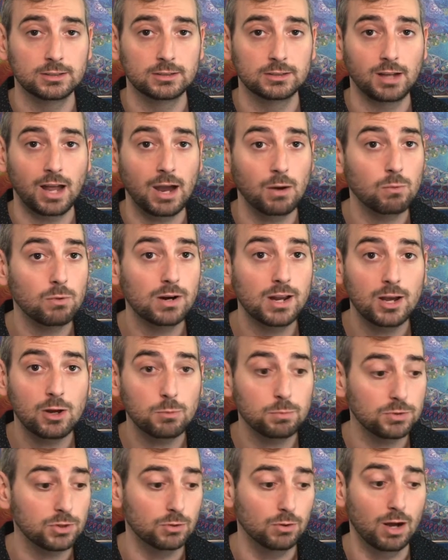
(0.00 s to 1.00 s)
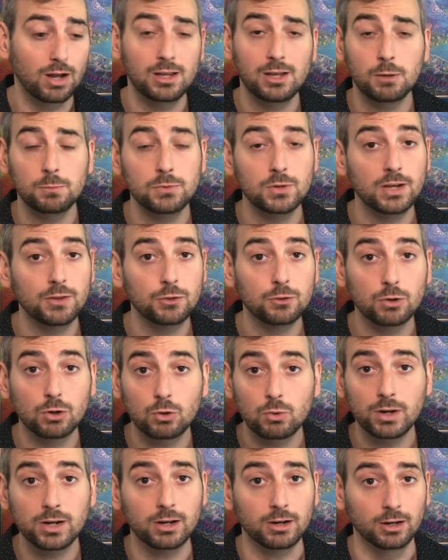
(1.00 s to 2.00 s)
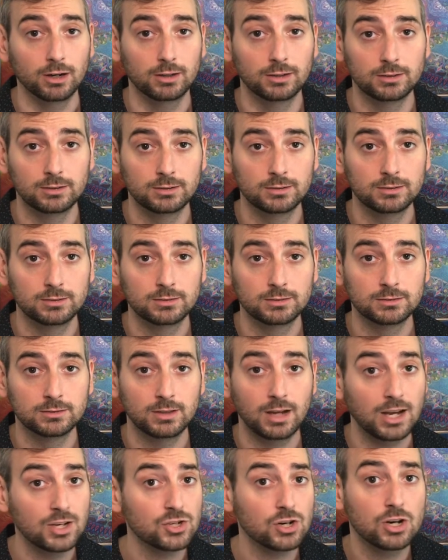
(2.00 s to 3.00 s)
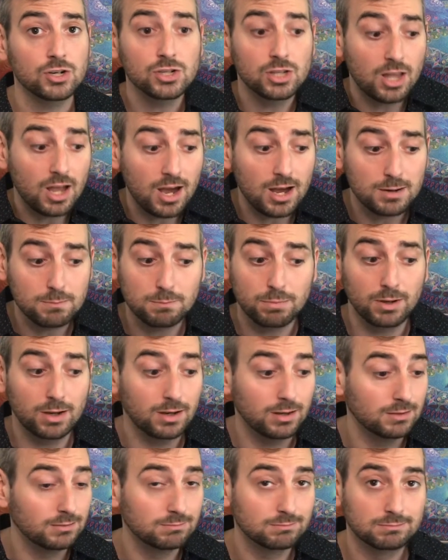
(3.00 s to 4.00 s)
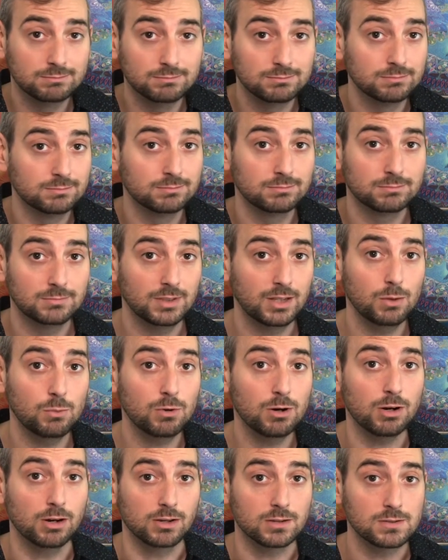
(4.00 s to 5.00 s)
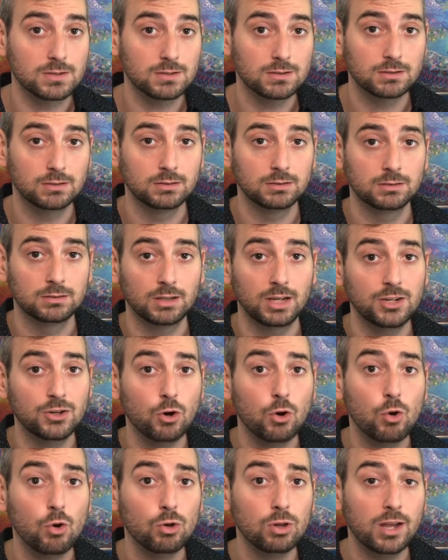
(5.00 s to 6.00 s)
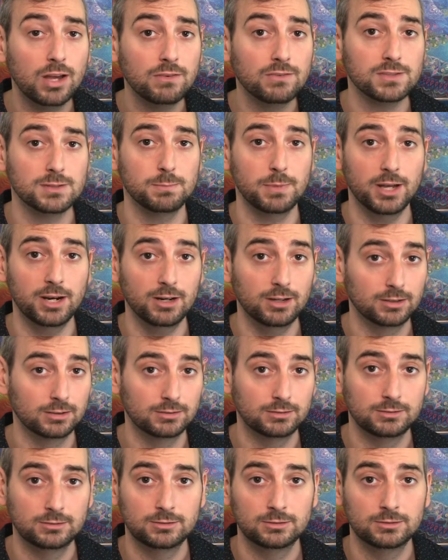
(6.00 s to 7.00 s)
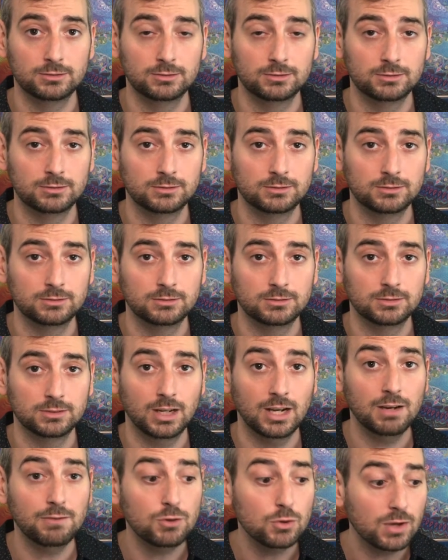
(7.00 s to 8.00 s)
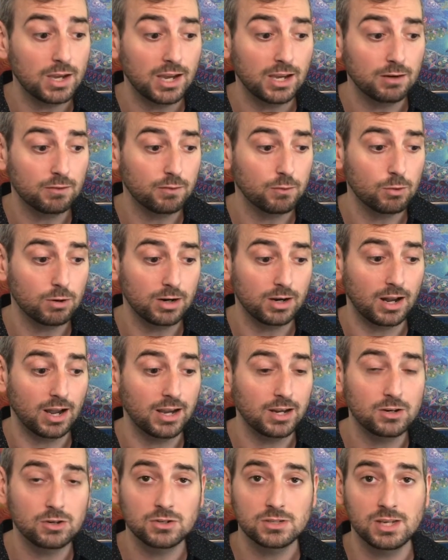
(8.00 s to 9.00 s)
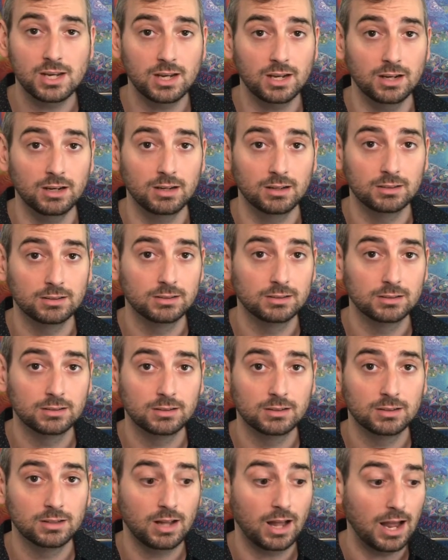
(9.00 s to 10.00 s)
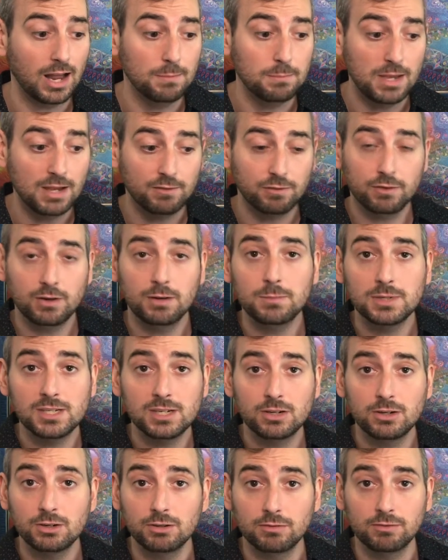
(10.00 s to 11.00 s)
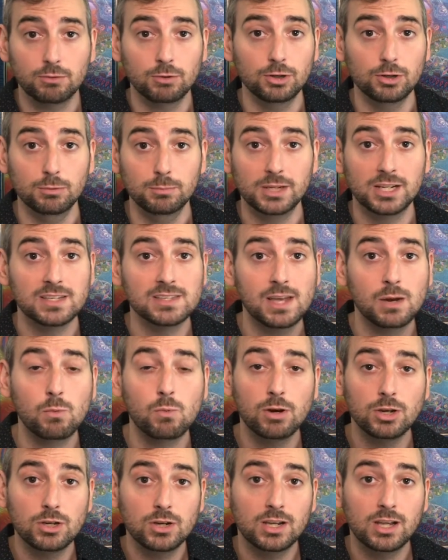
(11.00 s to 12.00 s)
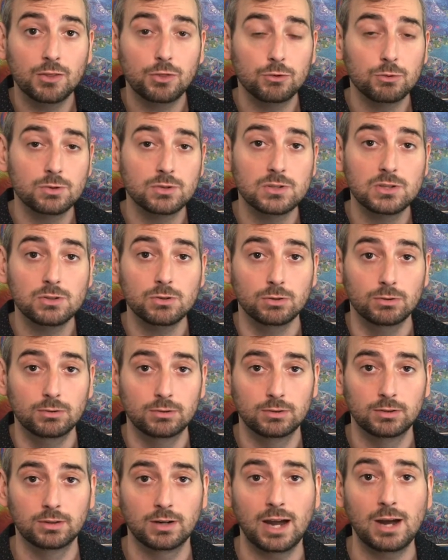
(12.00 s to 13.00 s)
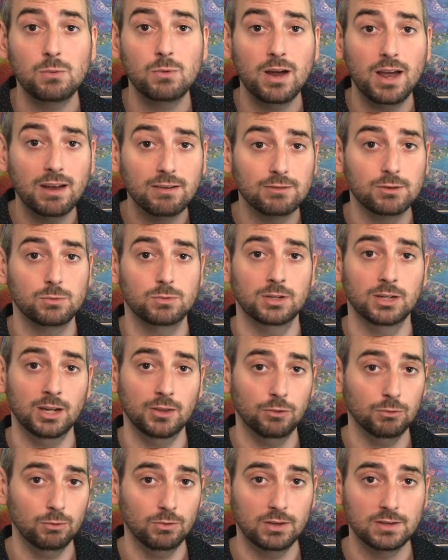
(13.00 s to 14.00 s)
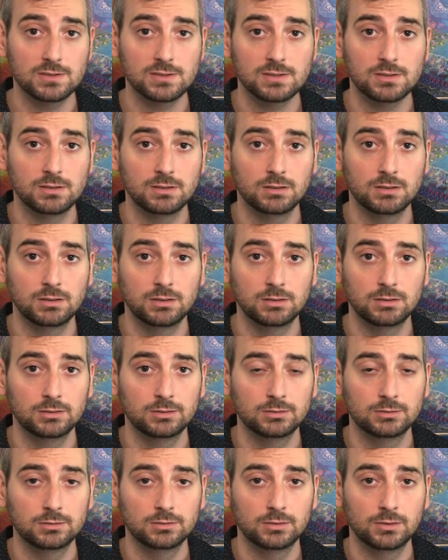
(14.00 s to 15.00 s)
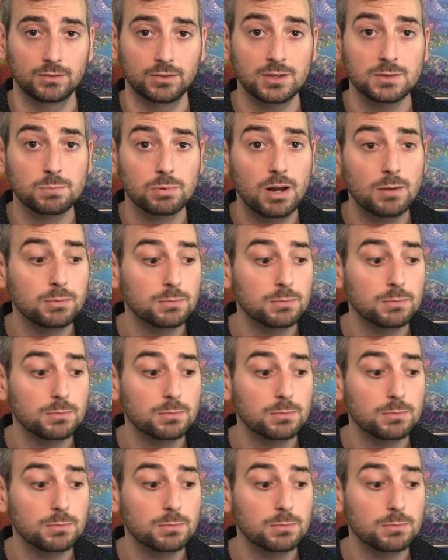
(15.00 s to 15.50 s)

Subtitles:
I want to help you. I'll help you get through it quicker. I charge a lot, but it works. And your whole life is better. And if you can't afford it, I understand. I make free material for you because I want you to get through it too. I want everyone to get through this. This problem